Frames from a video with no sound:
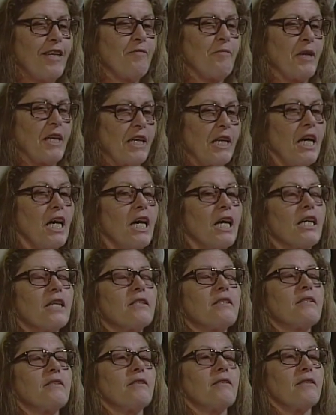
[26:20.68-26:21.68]

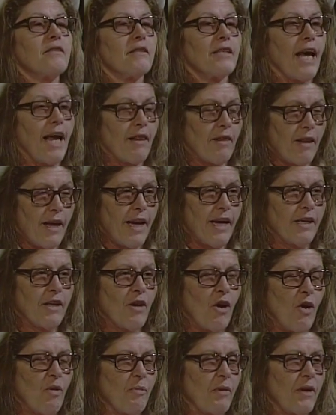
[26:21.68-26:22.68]
Because that land
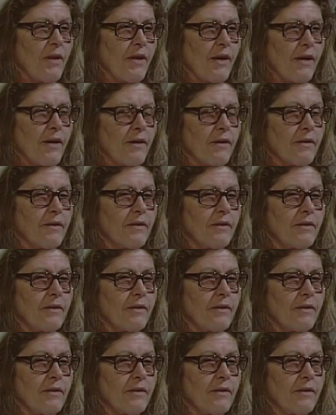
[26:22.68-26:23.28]
called me there